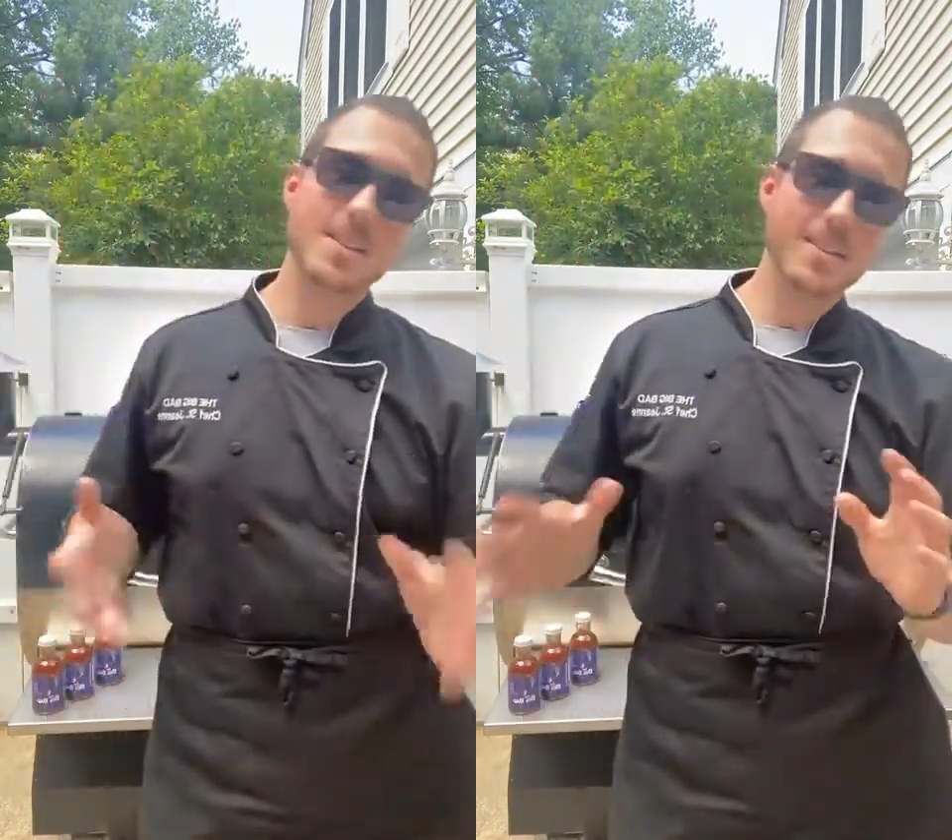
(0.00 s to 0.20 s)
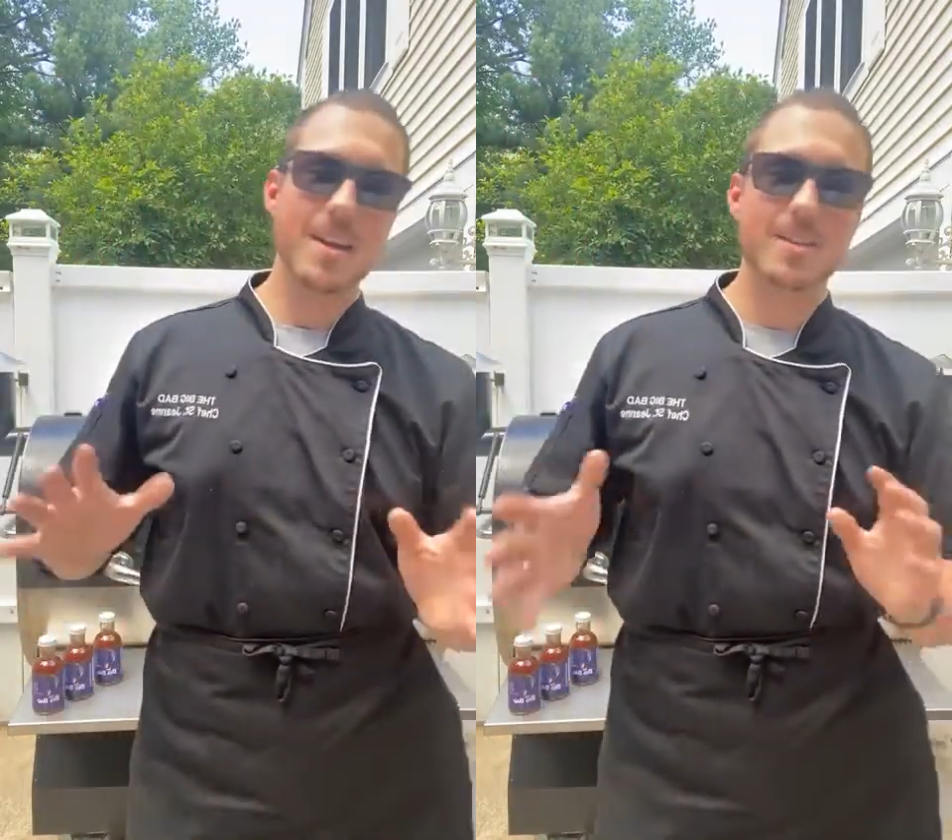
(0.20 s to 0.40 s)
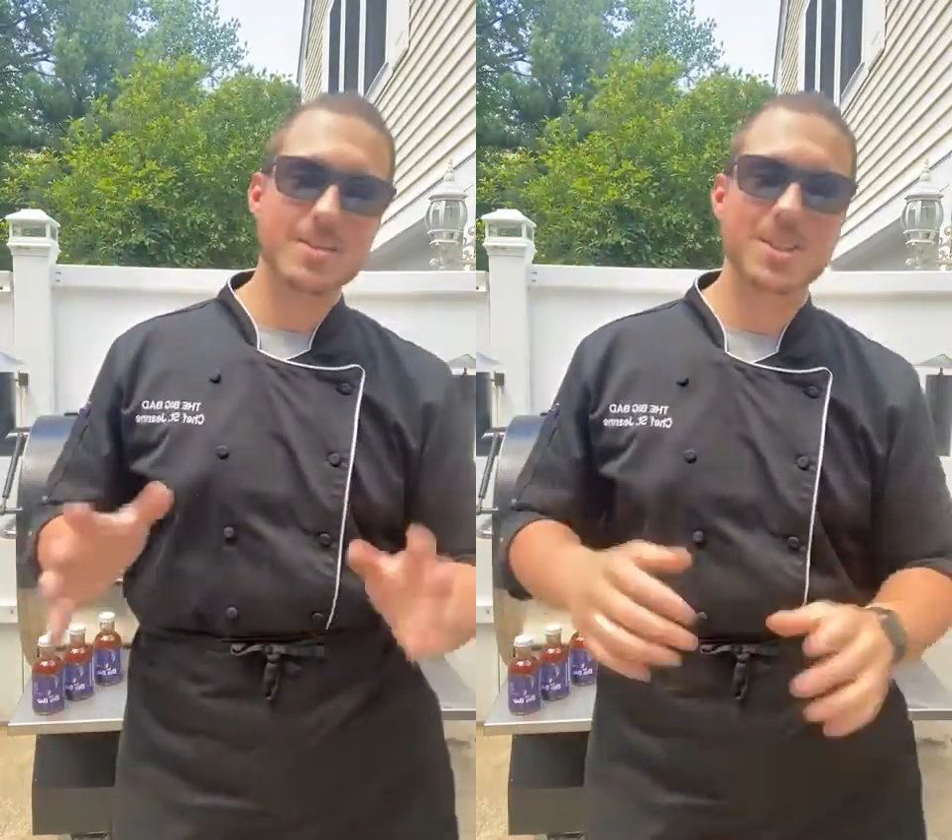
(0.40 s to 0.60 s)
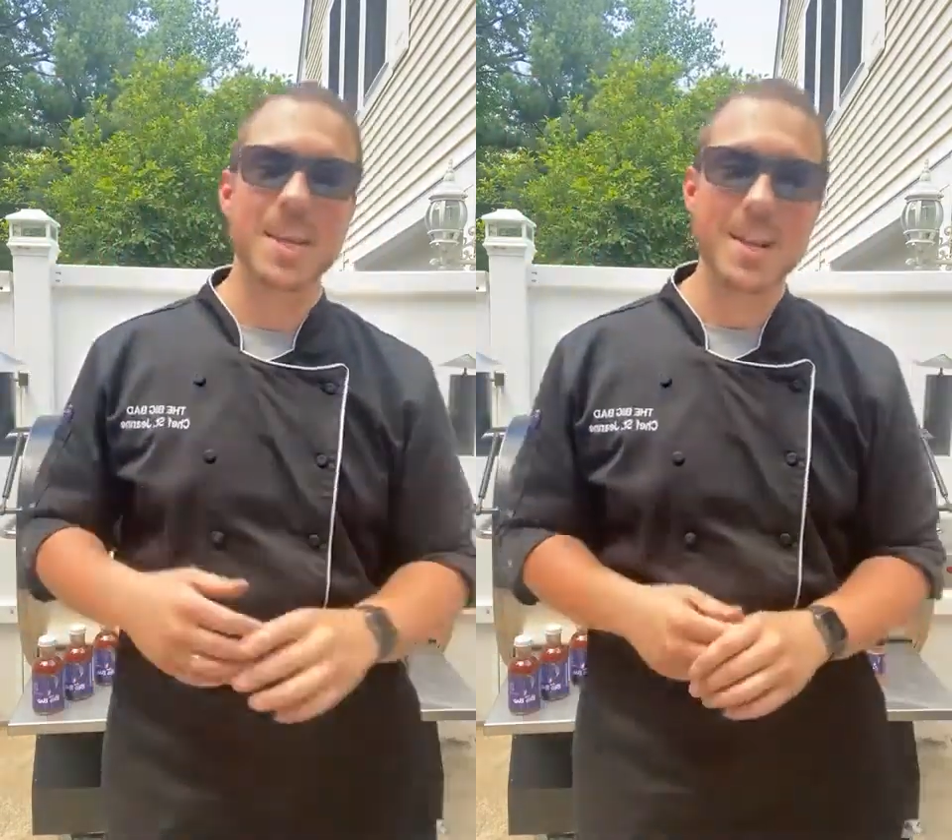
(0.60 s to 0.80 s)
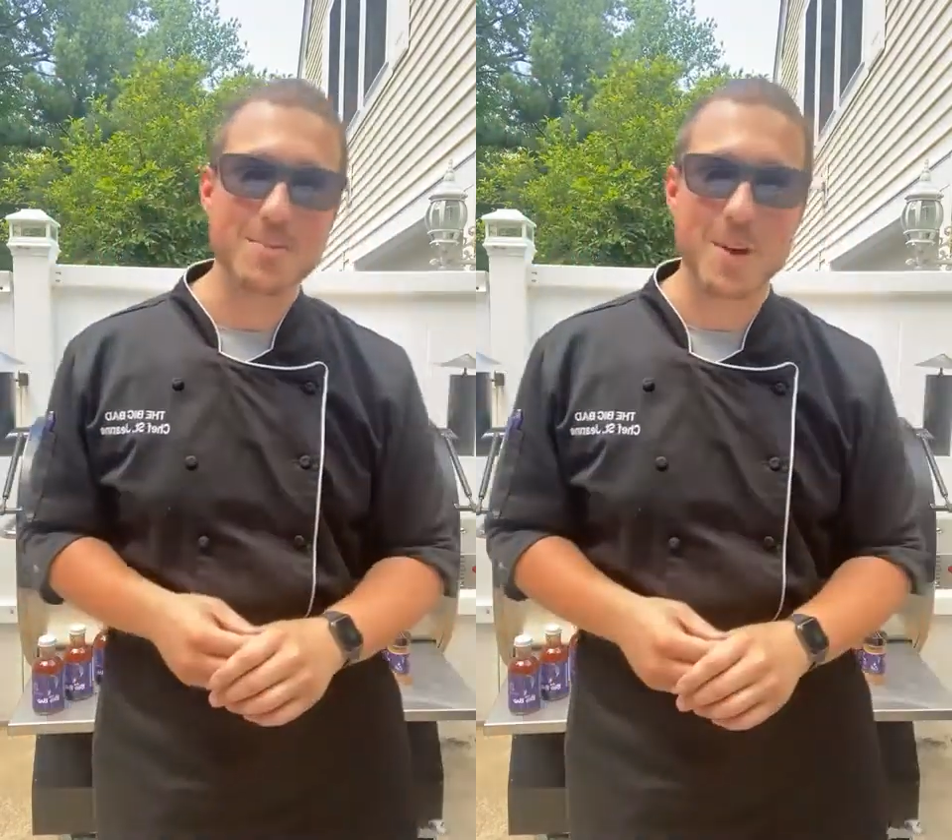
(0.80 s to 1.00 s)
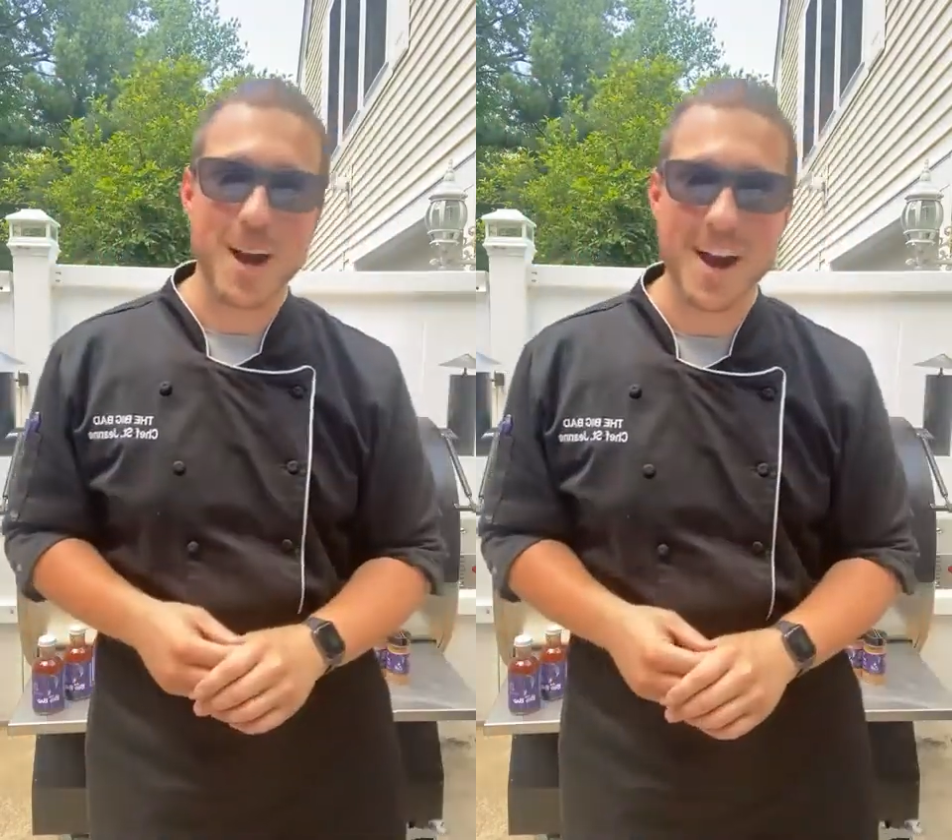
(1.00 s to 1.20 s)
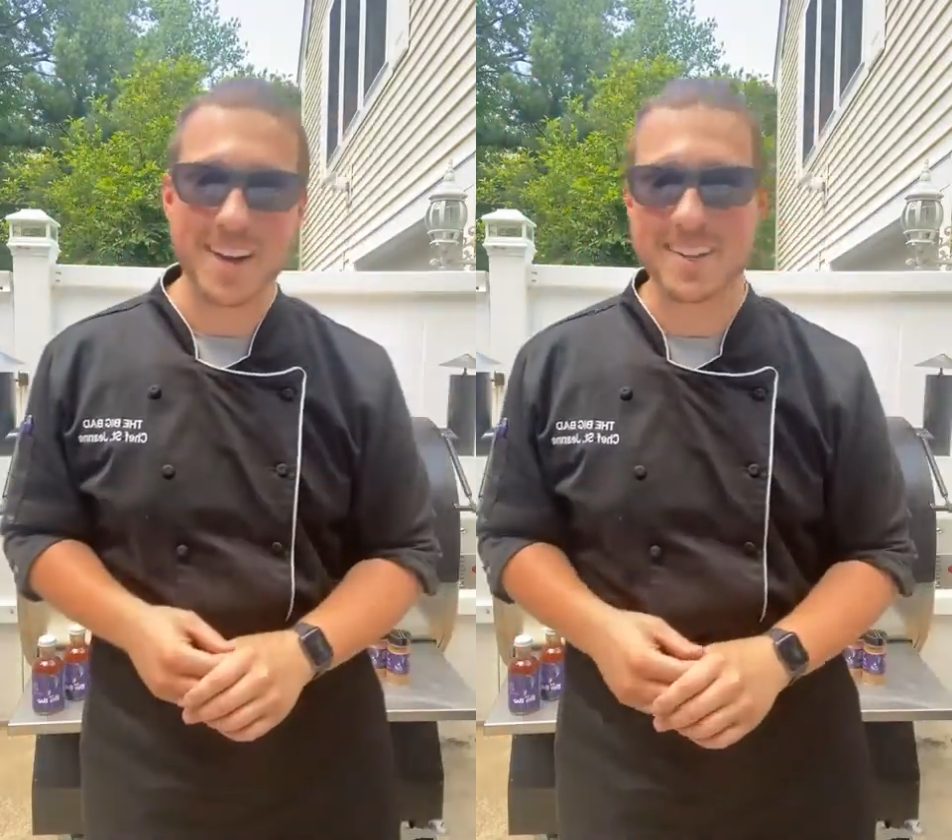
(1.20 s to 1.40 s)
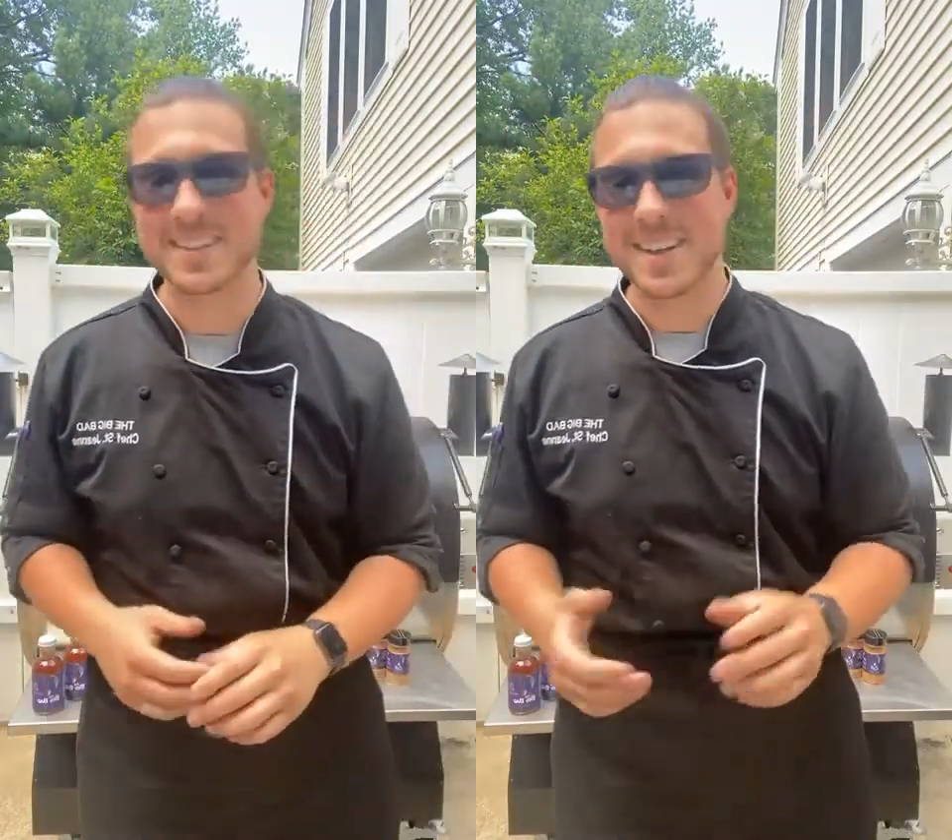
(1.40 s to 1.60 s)
that are just hidden
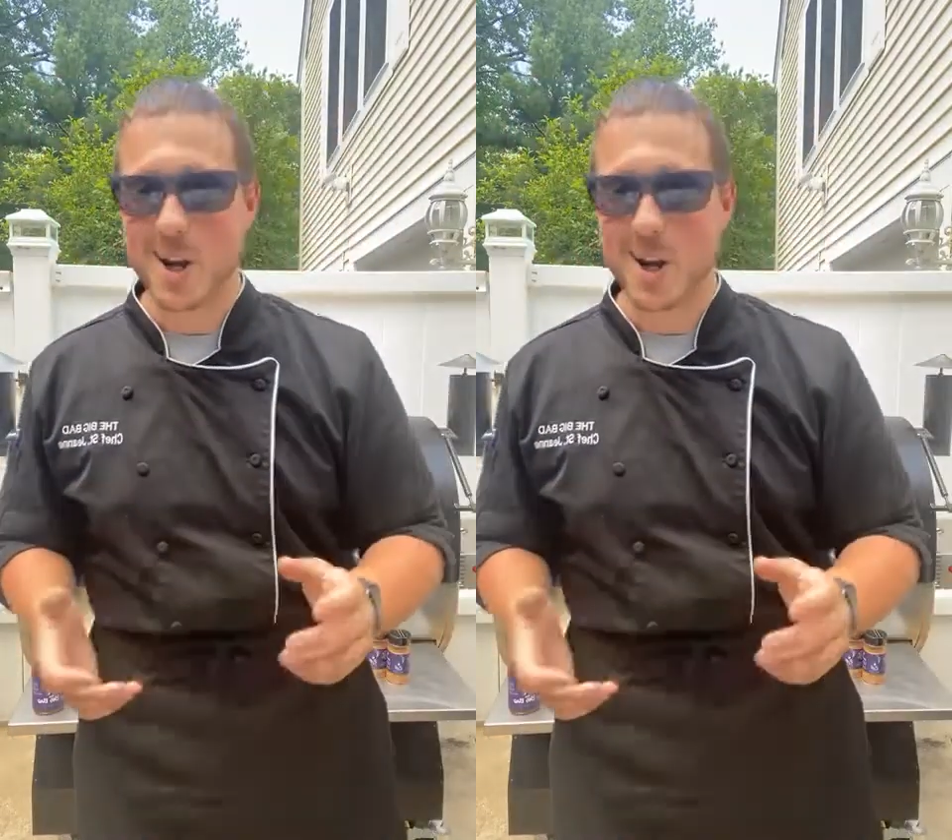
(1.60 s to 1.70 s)
behind